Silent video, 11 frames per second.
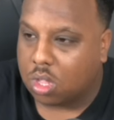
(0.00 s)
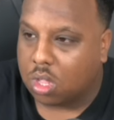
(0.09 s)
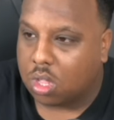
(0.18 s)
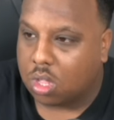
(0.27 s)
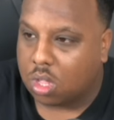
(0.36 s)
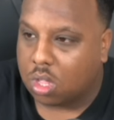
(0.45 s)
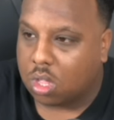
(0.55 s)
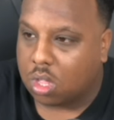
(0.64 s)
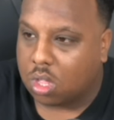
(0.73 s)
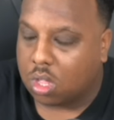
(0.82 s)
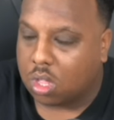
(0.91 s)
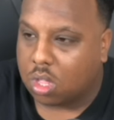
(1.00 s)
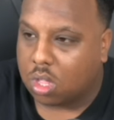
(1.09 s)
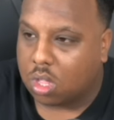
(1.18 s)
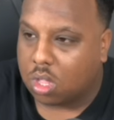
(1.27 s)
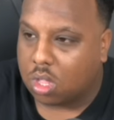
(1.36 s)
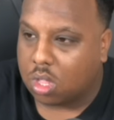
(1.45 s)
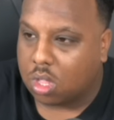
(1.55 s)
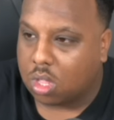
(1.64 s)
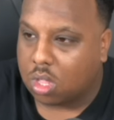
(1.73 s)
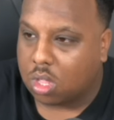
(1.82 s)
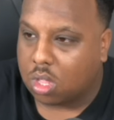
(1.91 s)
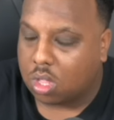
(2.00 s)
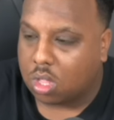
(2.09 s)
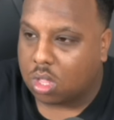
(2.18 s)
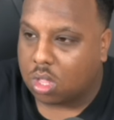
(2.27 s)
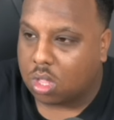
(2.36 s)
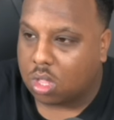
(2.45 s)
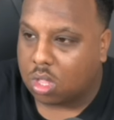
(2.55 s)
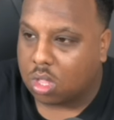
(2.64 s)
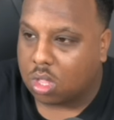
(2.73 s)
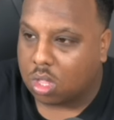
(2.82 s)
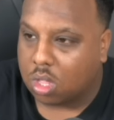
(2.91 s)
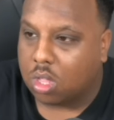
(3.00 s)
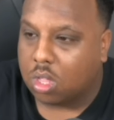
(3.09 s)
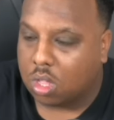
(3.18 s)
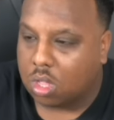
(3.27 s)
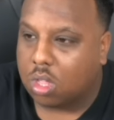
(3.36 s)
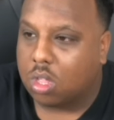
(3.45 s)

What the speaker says: (silent)